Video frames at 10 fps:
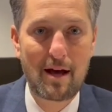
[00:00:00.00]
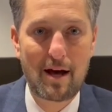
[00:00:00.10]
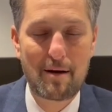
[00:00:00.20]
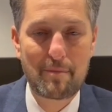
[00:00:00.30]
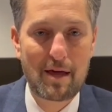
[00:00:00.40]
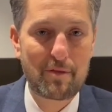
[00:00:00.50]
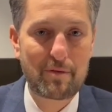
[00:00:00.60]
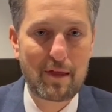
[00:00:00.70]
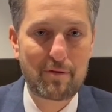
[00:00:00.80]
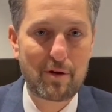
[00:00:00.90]

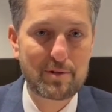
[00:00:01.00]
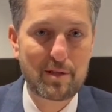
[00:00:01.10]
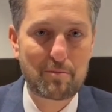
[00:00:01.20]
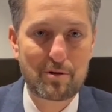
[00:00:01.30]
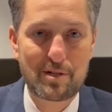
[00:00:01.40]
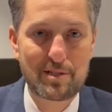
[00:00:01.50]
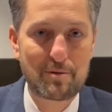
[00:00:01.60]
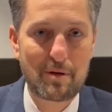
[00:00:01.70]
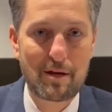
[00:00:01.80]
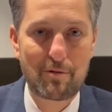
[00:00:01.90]
and those that
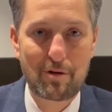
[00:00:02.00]
participate,